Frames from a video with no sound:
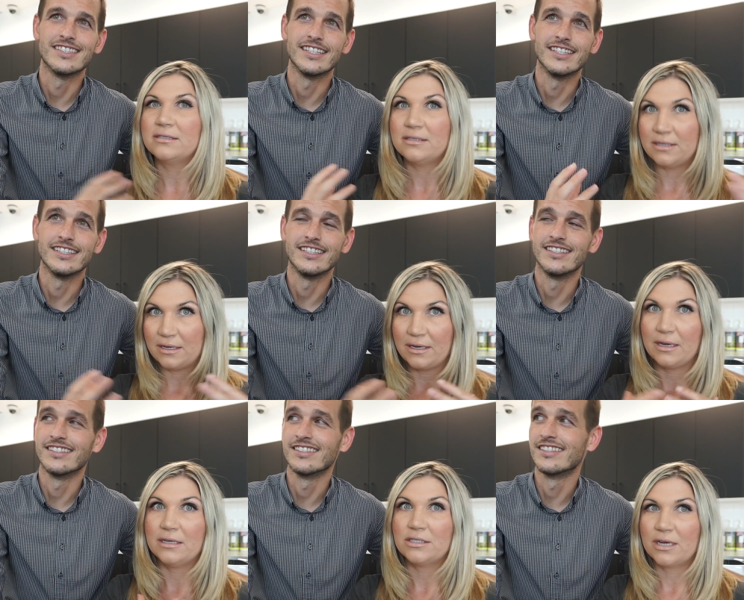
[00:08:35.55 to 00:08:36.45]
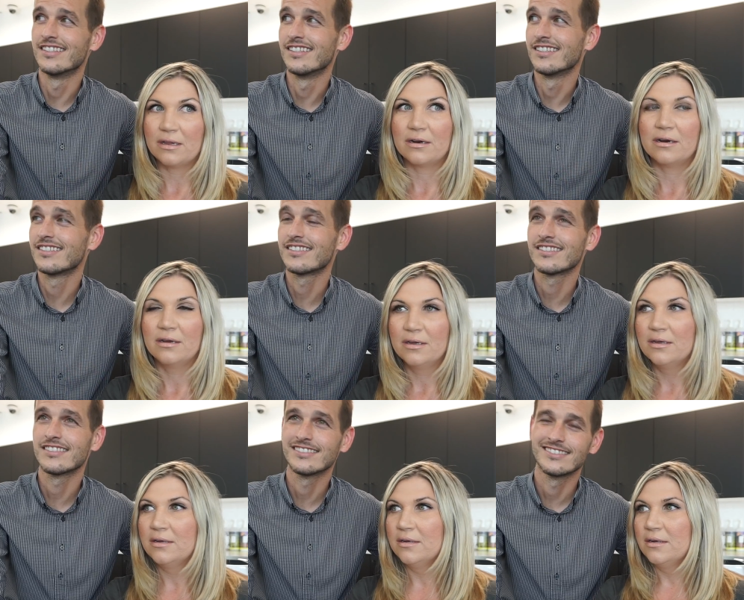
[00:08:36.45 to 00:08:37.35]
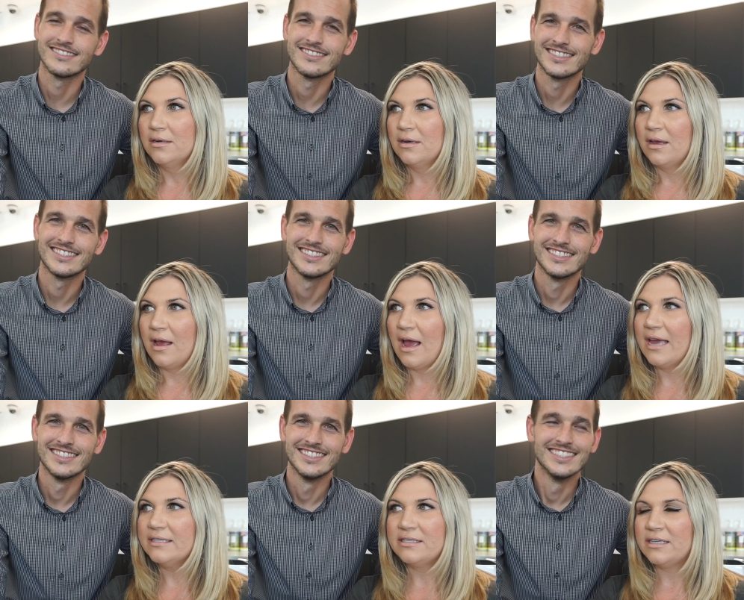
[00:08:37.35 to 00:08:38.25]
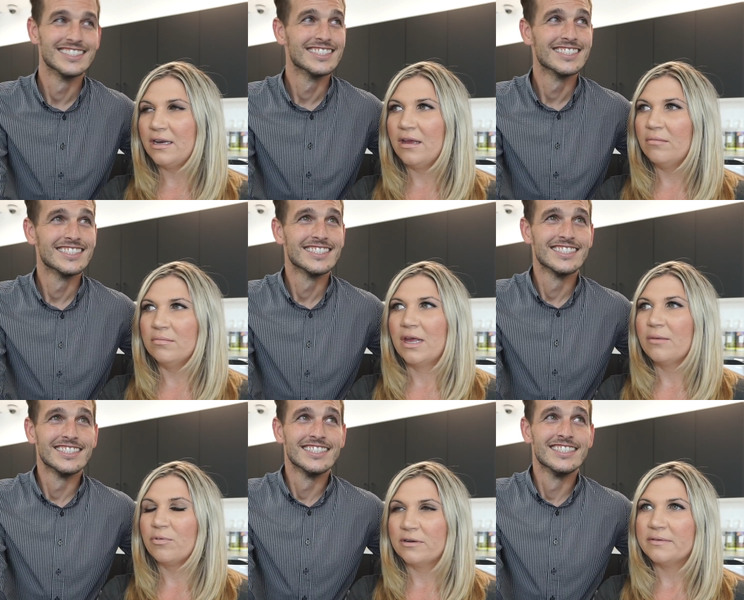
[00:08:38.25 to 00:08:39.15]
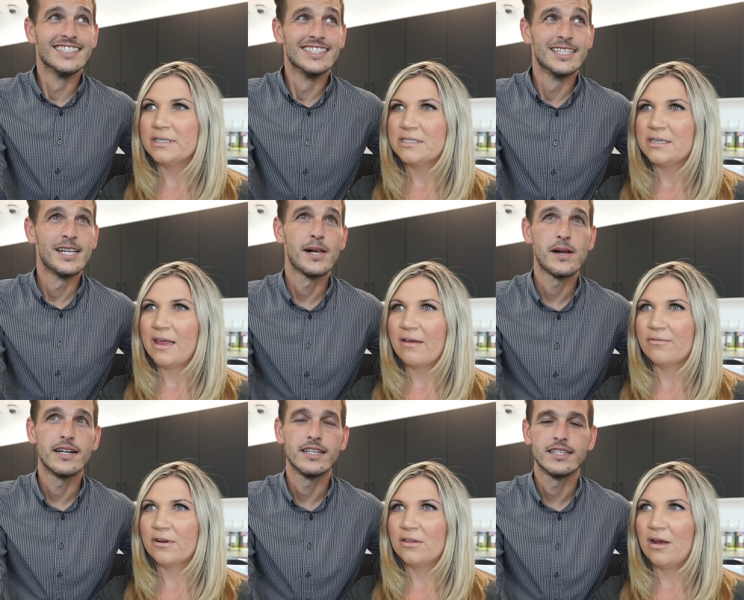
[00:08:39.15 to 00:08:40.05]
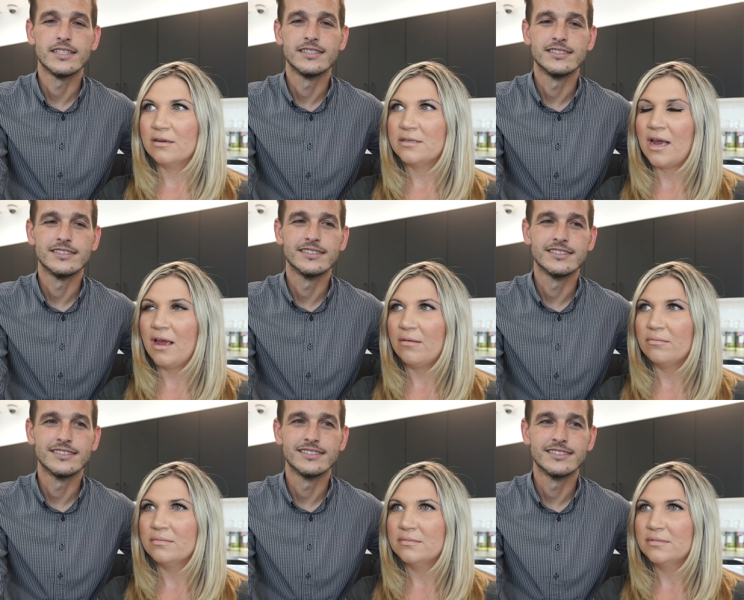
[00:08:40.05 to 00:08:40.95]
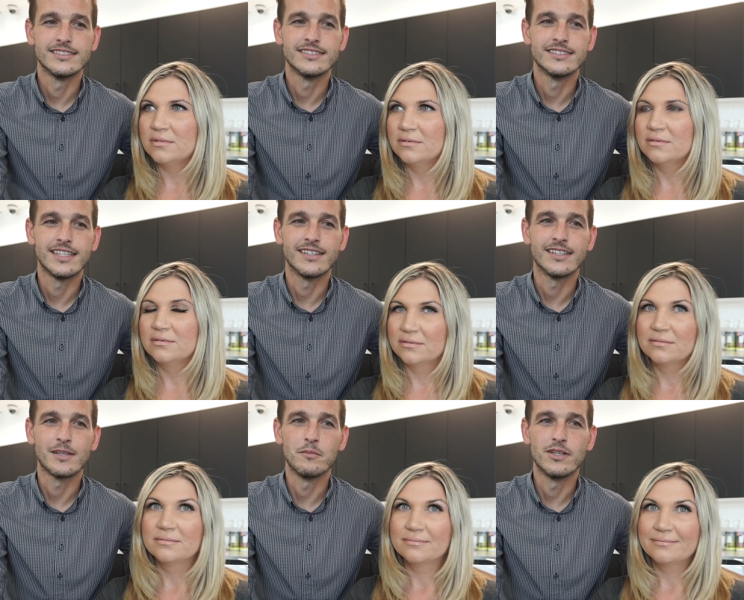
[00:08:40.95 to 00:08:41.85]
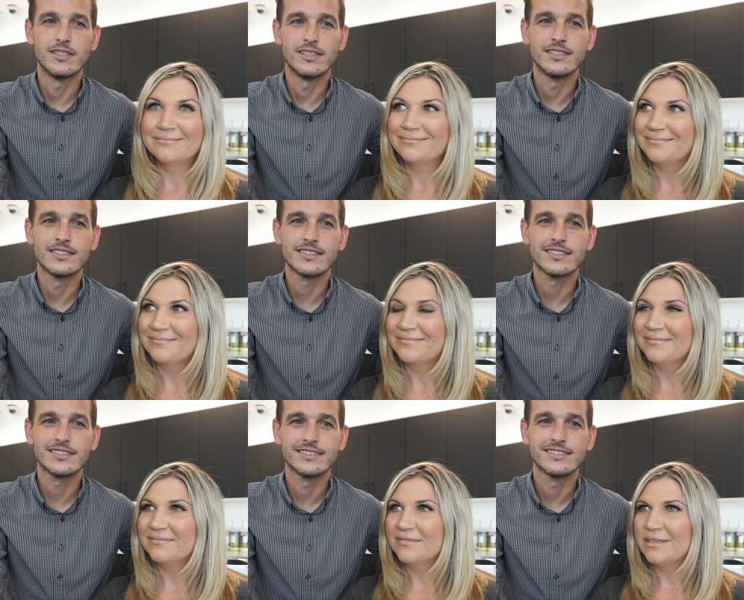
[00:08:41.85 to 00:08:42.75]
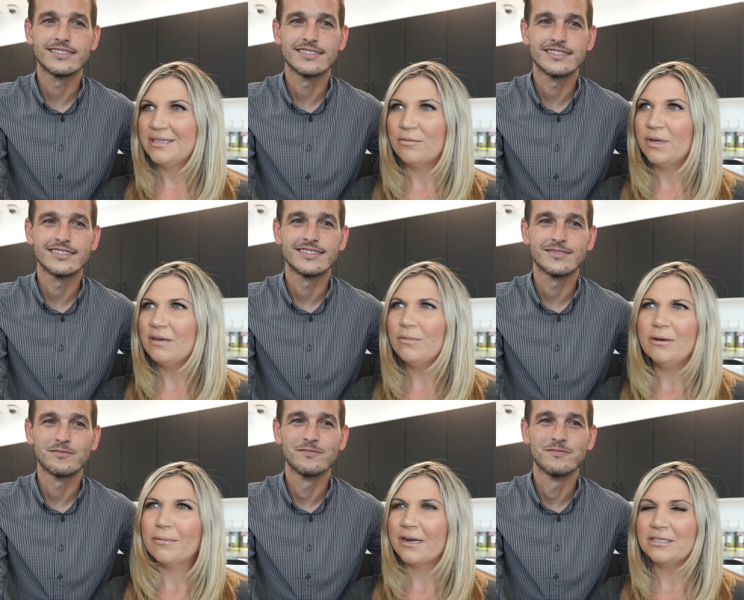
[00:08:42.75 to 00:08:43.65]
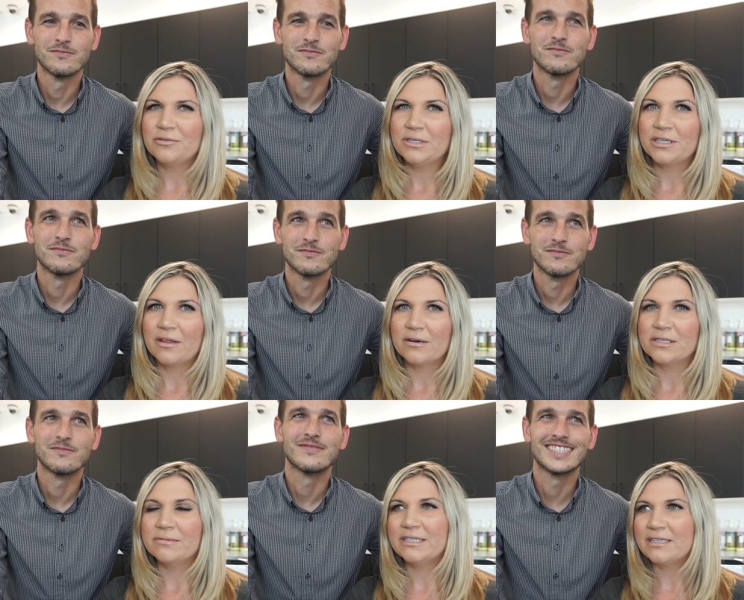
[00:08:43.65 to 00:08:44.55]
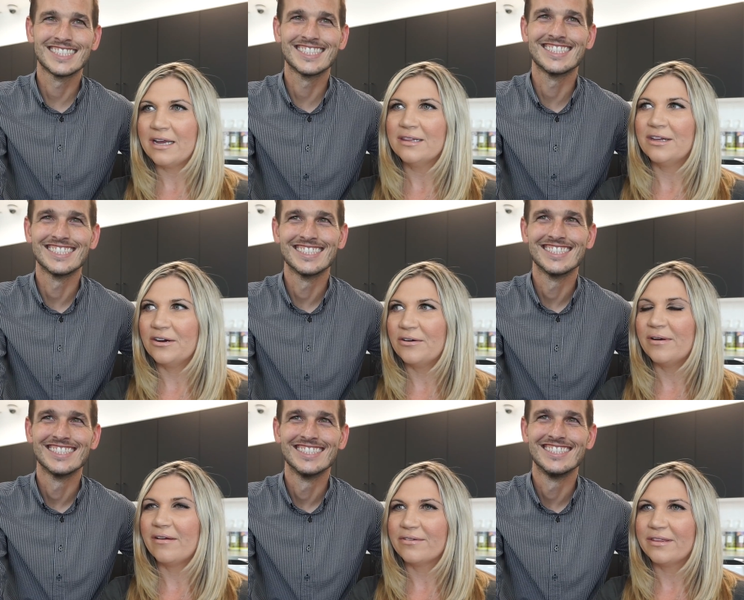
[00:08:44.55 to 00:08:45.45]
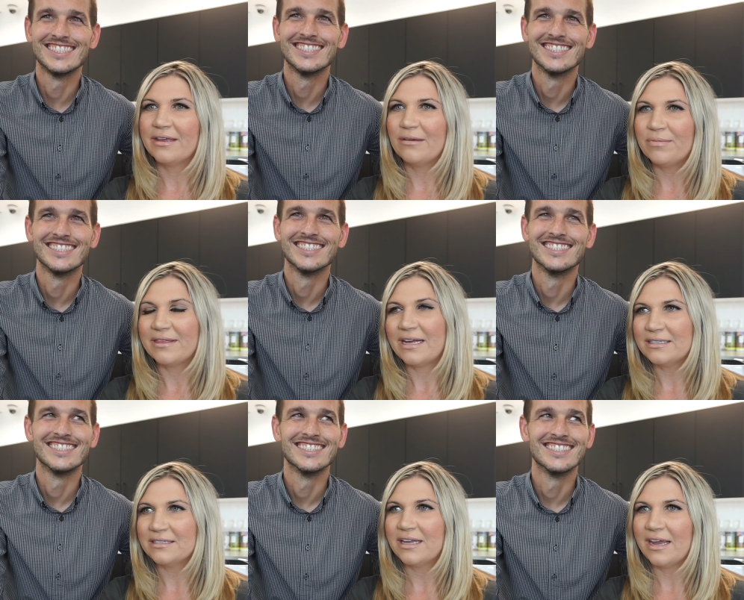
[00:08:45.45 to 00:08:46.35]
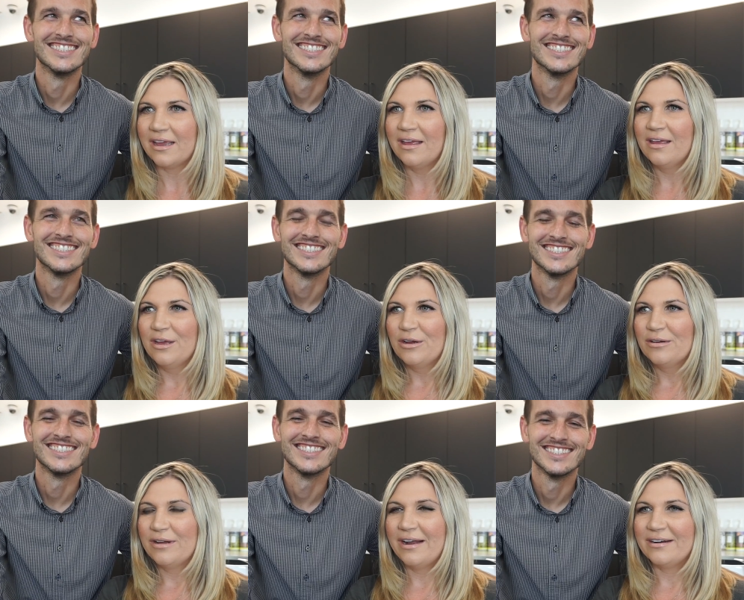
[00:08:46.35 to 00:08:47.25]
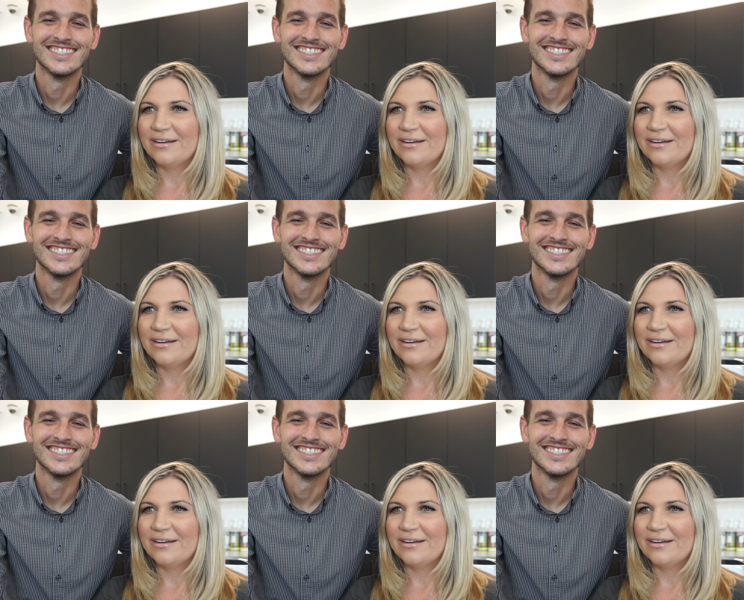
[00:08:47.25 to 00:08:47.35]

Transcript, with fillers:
Speaker 1: seeing each I other. I had seen him like previous to that for a long time.
Speaker 2: Down at the bars
Speaker 1: yeah, we, we'd run into each other and we'd say hello and everything, but that's like, I don't